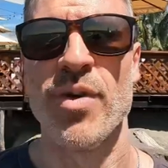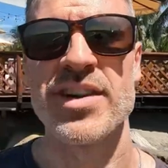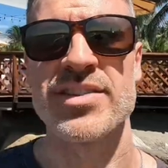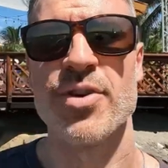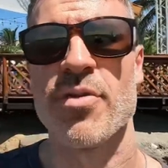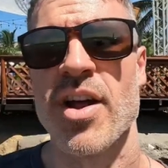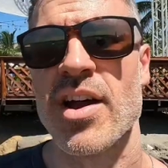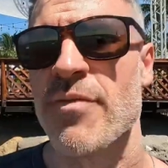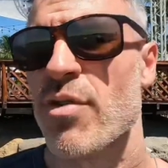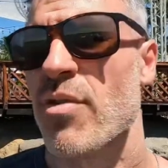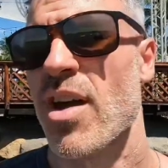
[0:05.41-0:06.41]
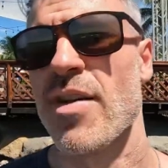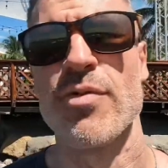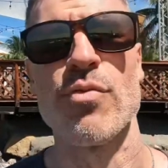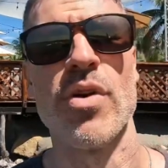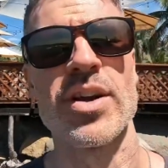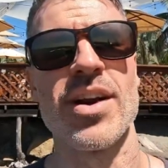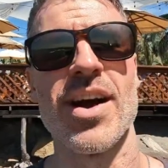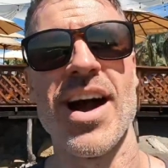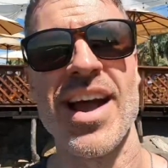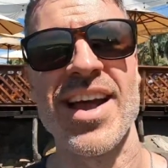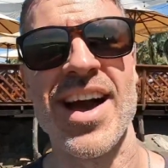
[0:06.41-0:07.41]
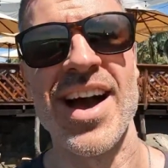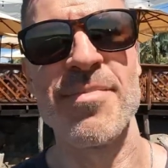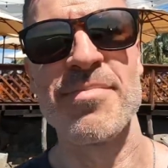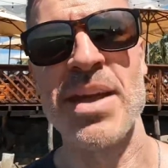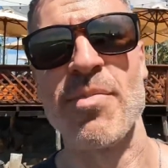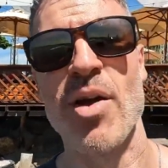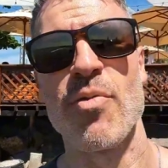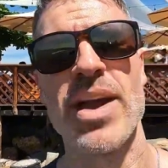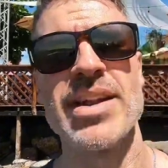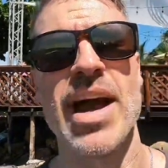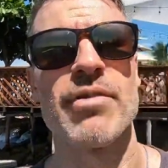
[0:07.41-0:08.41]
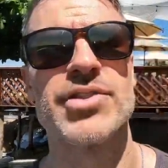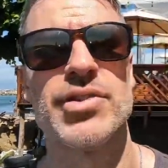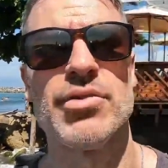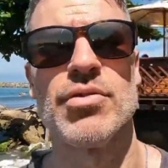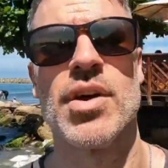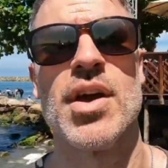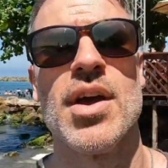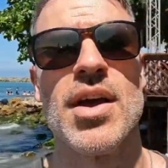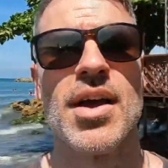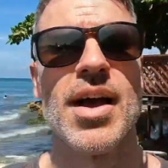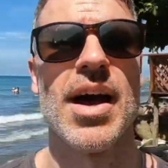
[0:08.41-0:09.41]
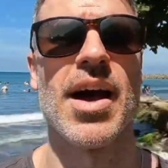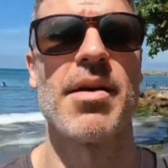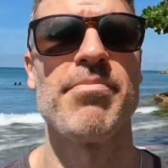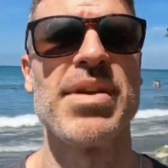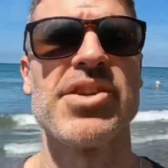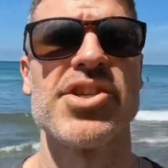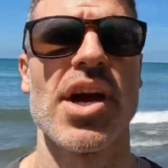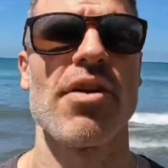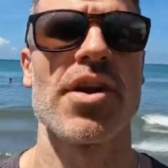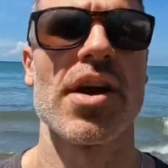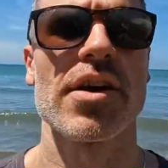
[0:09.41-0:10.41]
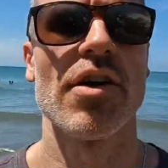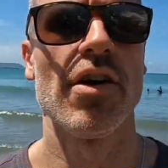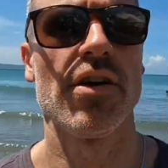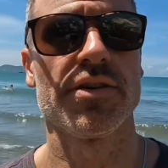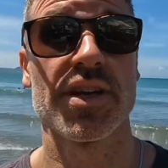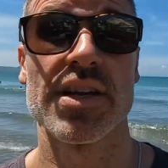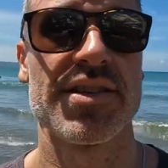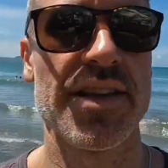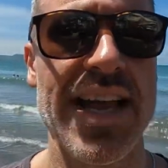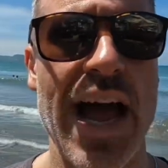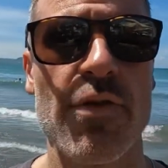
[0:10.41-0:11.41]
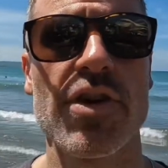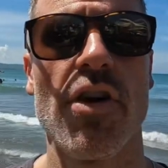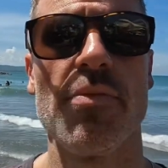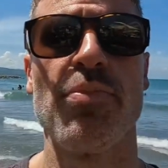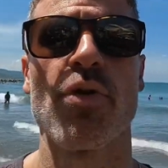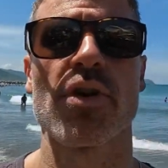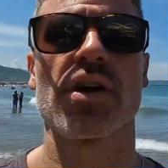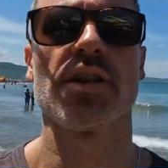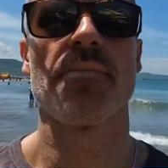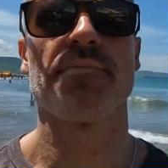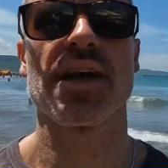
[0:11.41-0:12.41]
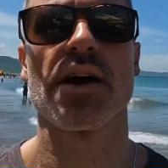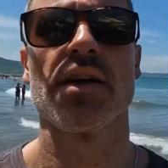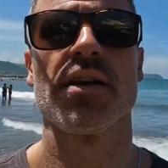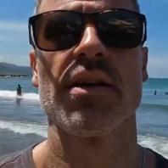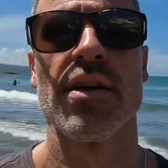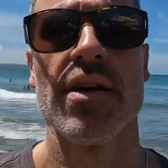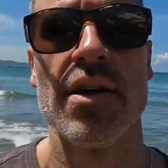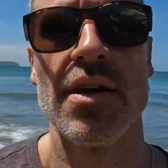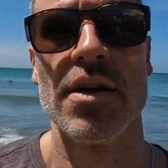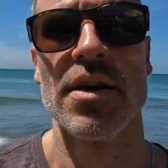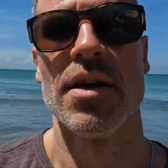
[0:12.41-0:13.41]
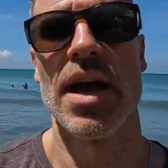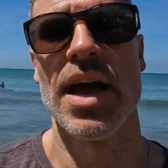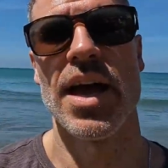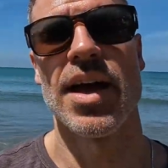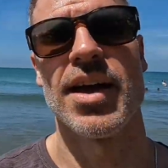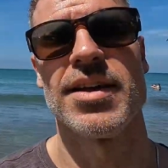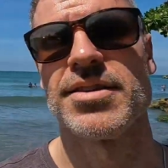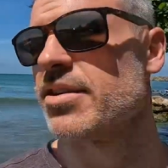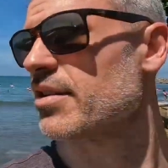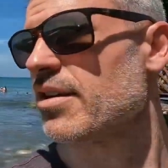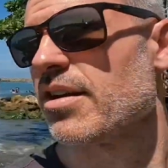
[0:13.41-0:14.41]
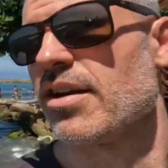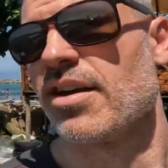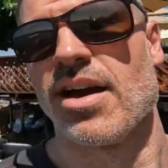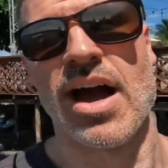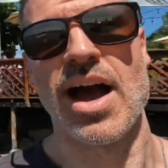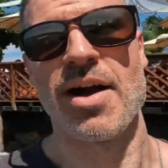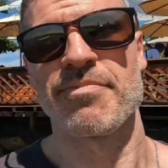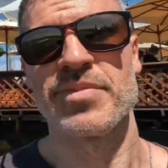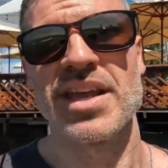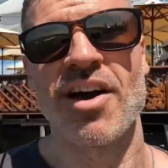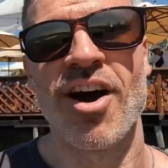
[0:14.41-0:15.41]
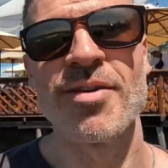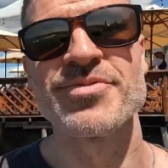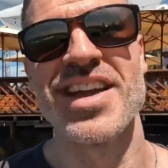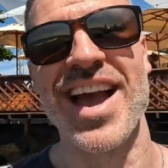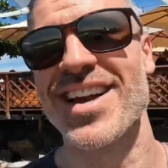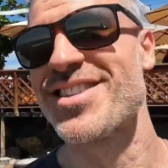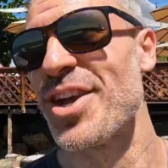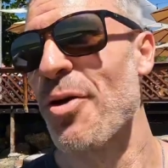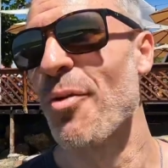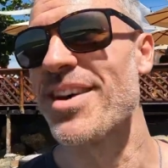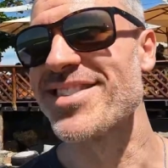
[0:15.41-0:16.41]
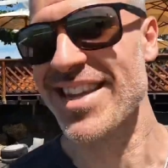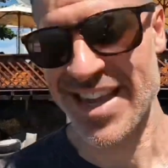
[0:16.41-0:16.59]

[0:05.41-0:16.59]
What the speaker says: What is going on, everyone? I made my way down to a beach area it's a town called Puerto Colombia, and the object was to